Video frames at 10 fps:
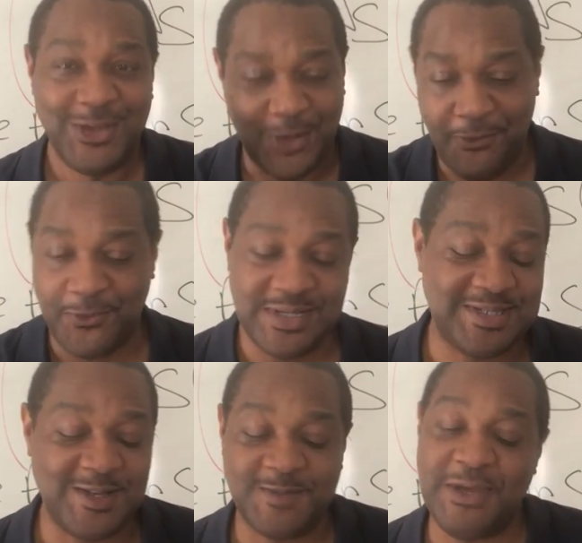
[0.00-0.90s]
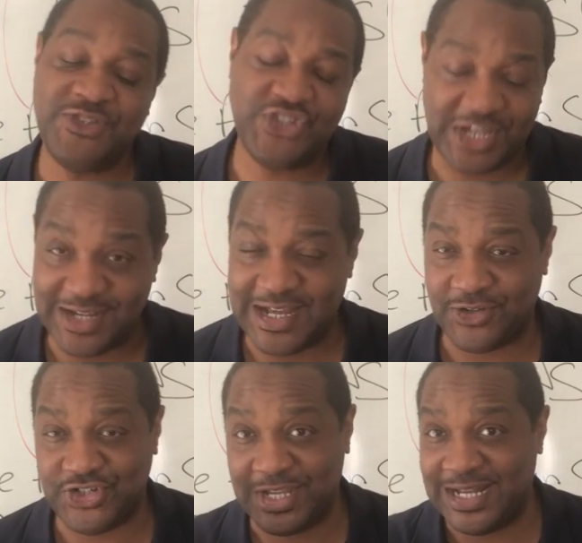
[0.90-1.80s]
Go through the sales page, check it
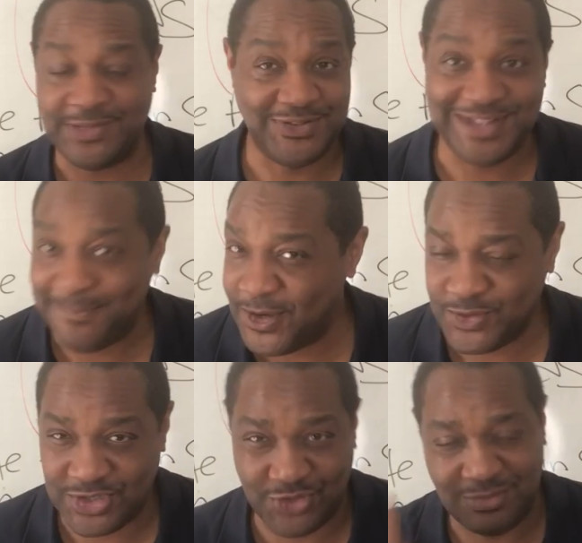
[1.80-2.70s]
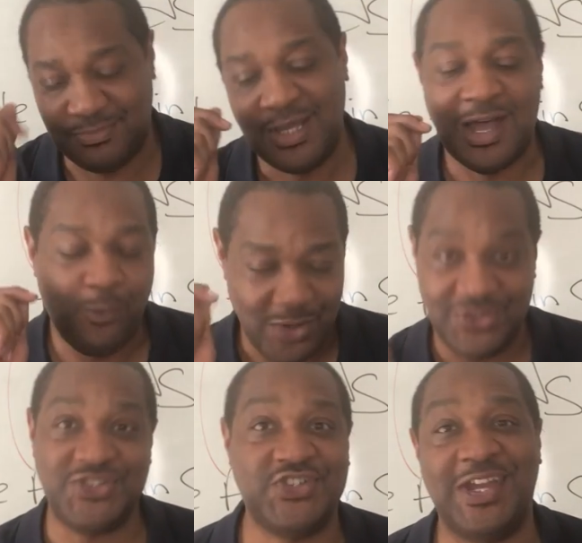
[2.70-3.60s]
out, check it out the demos. Just, I want
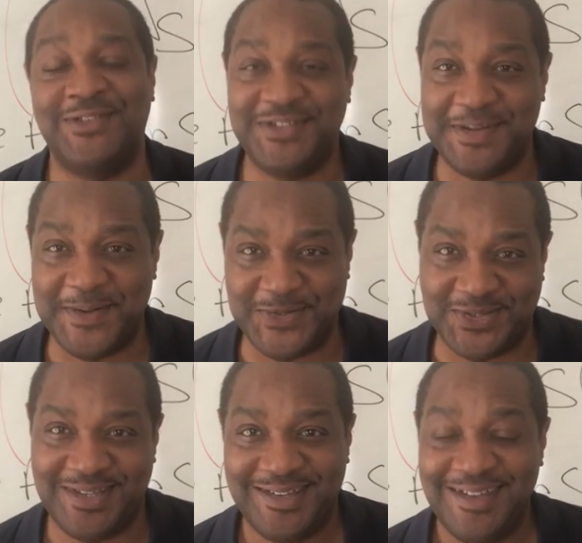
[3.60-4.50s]
you to check out the demos.